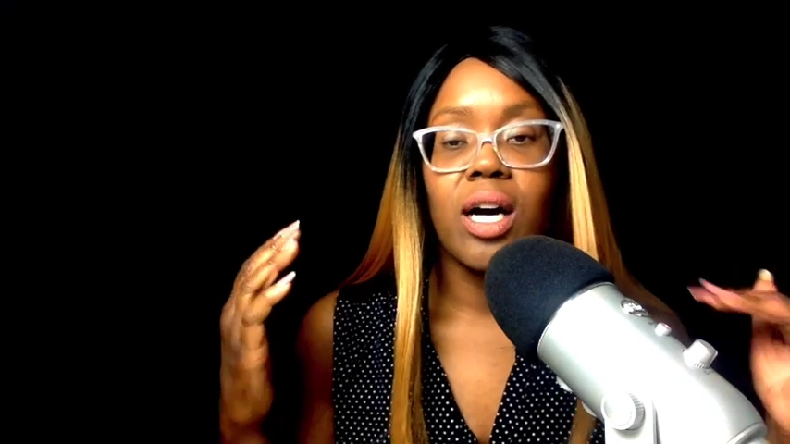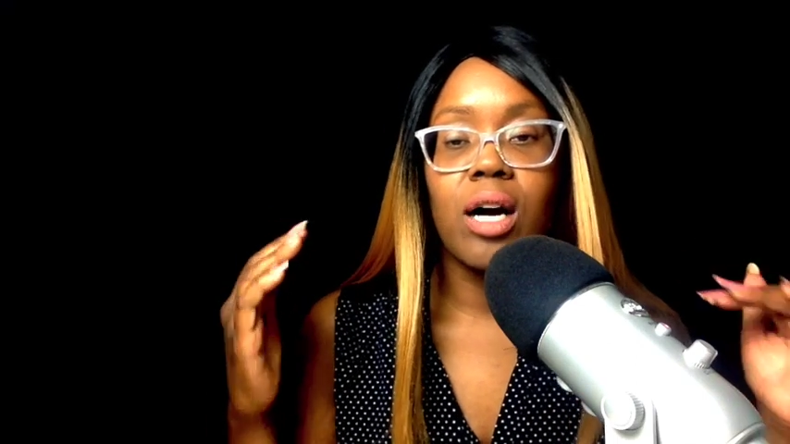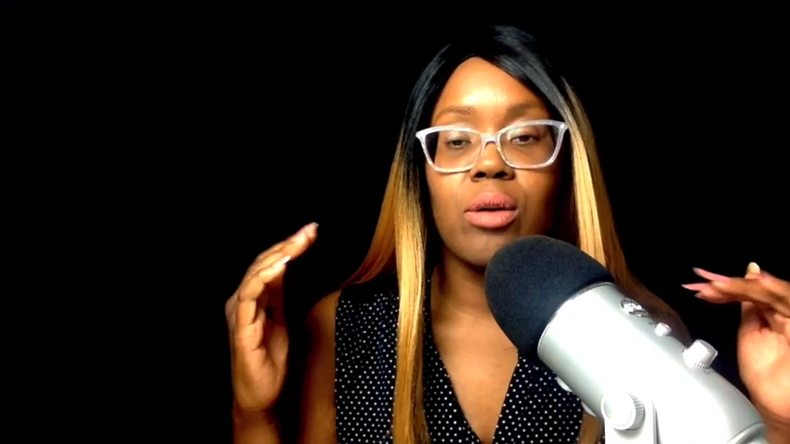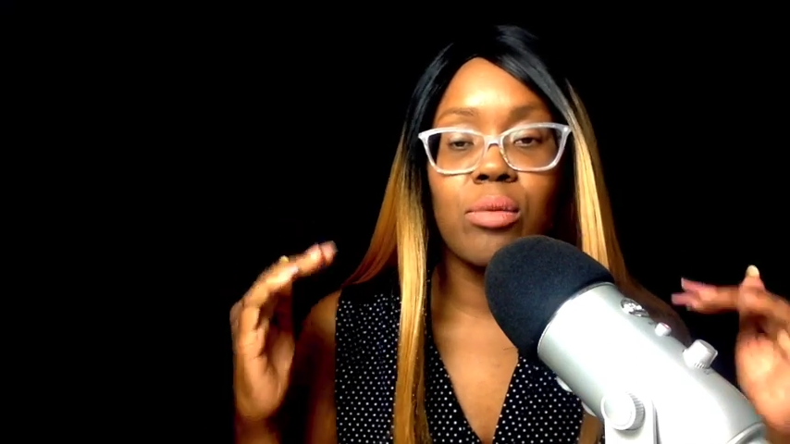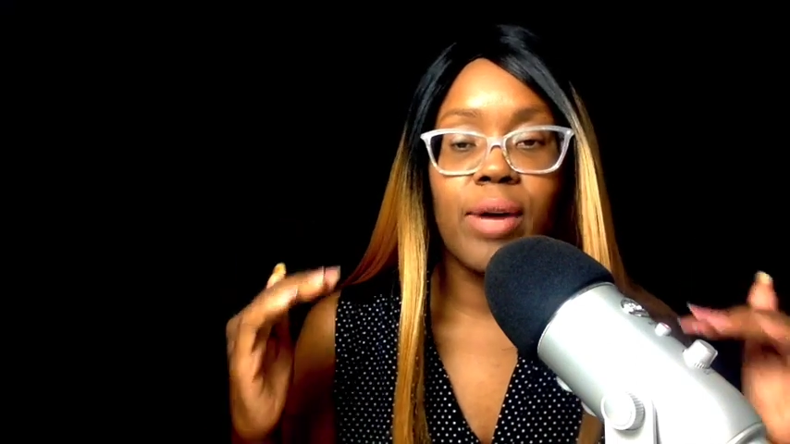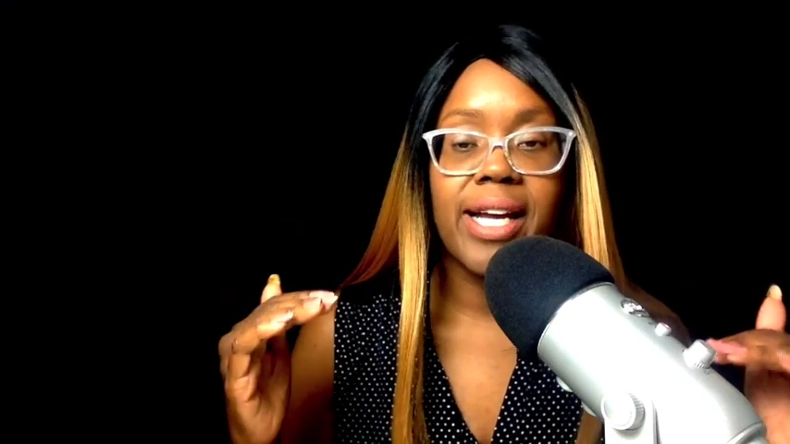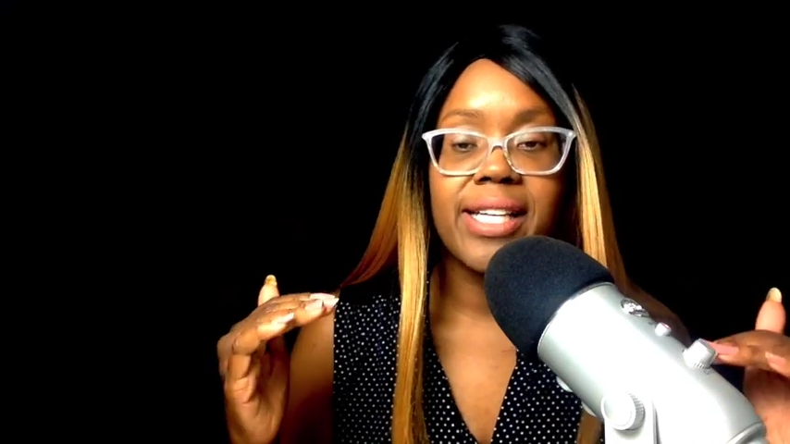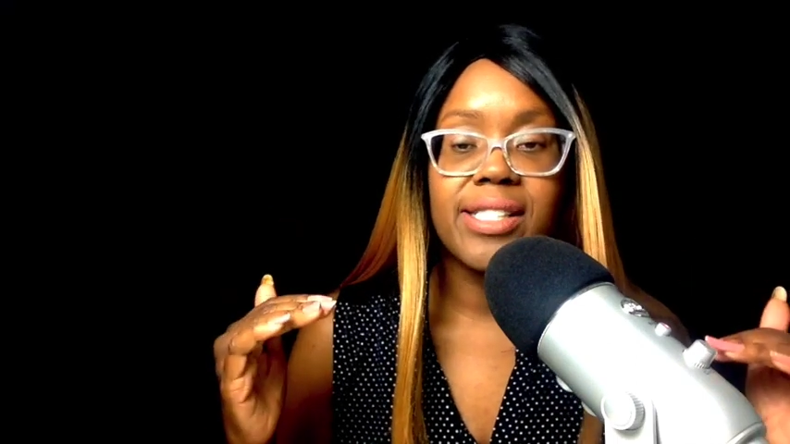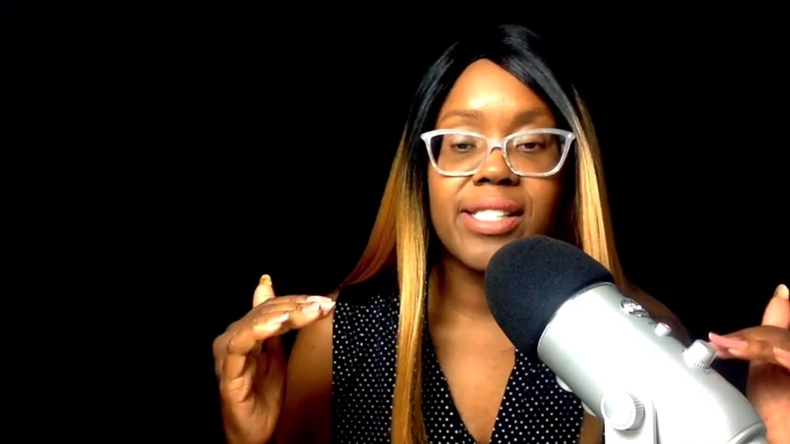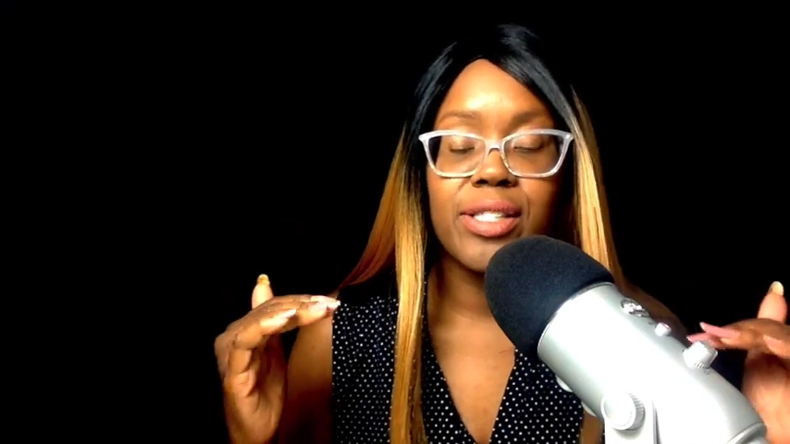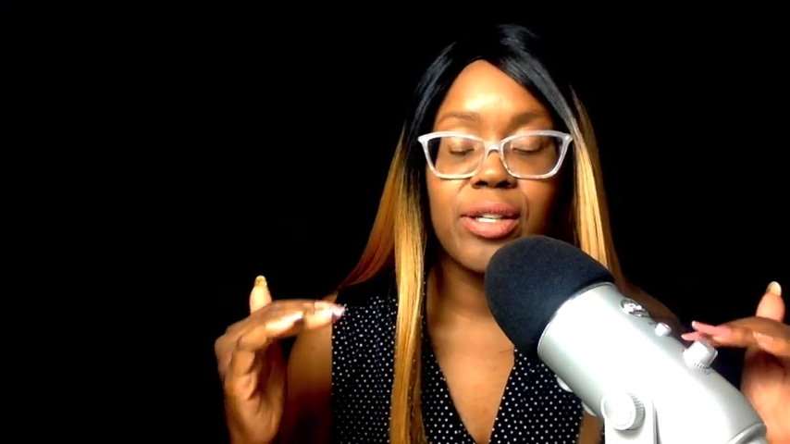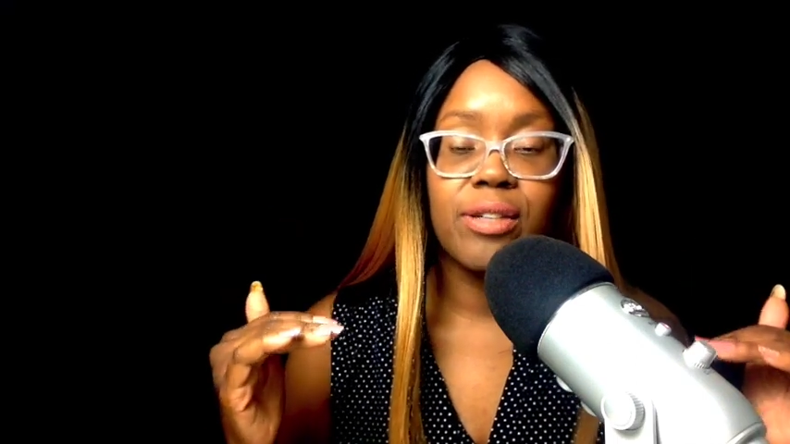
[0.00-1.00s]

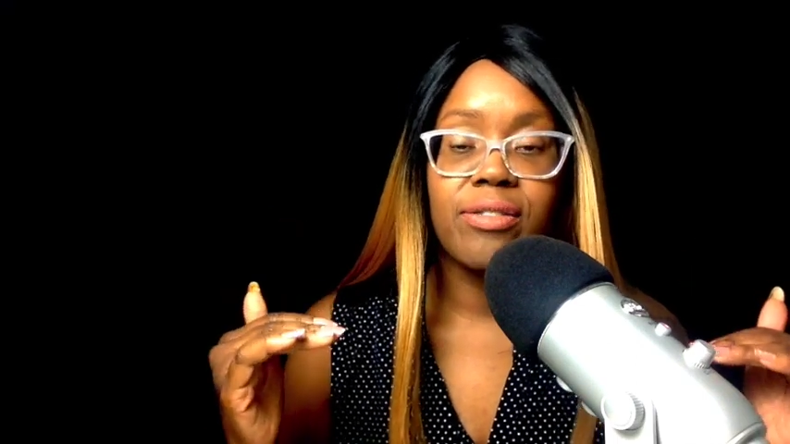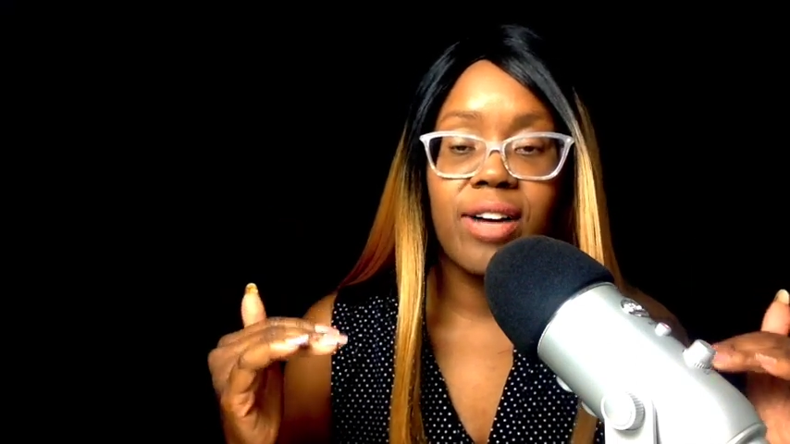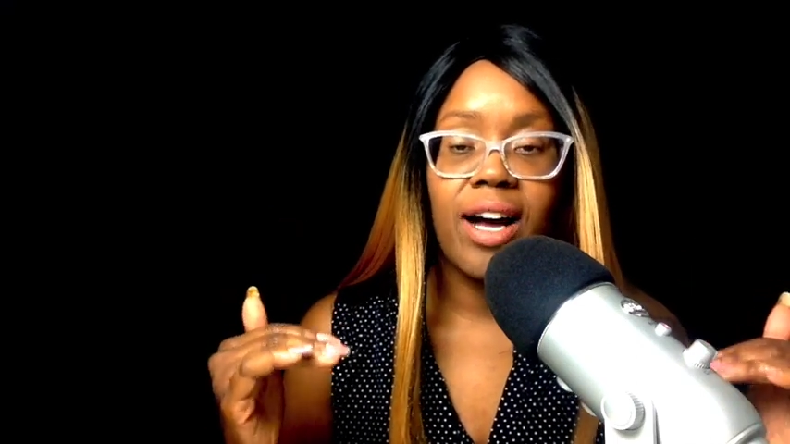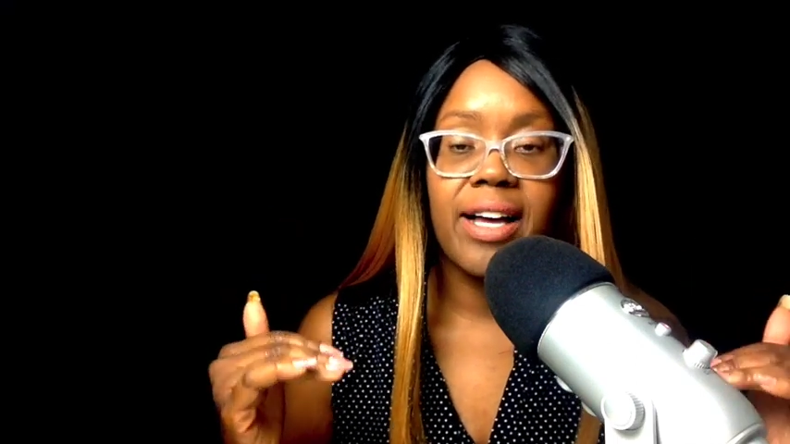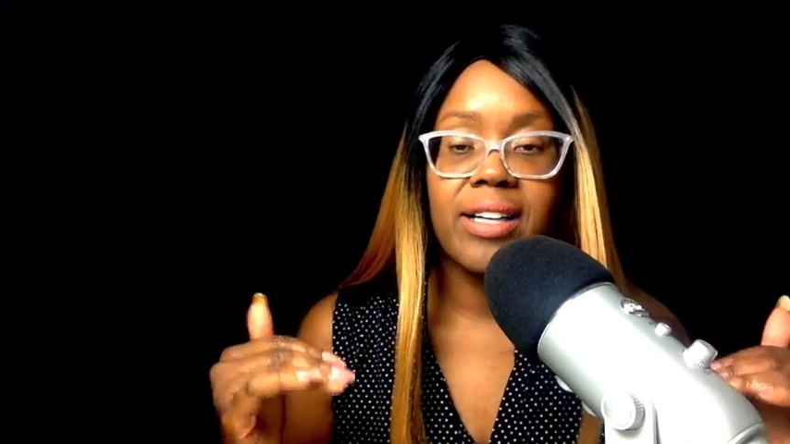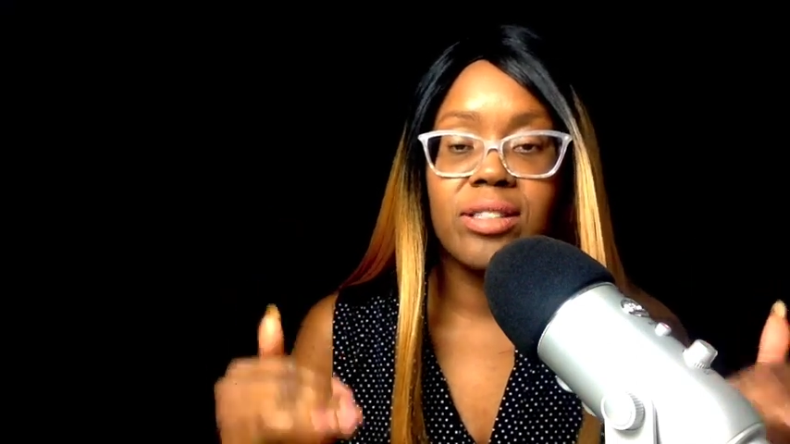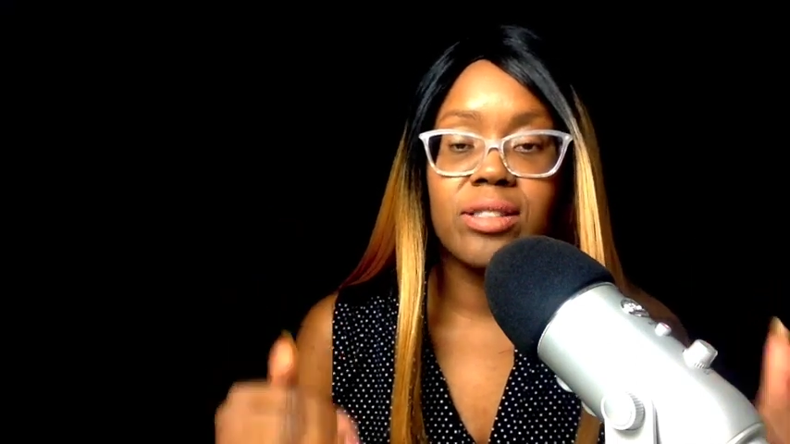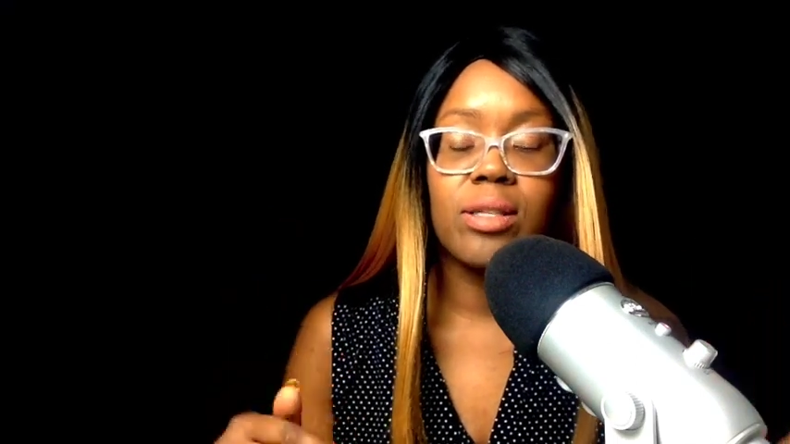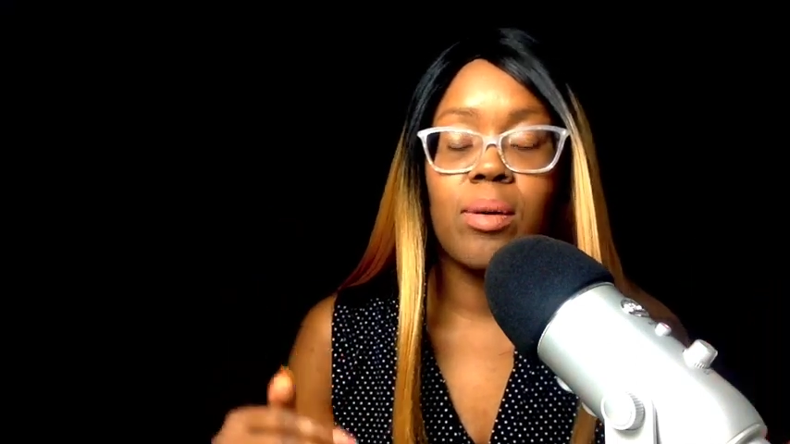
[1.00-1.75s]
erase your files.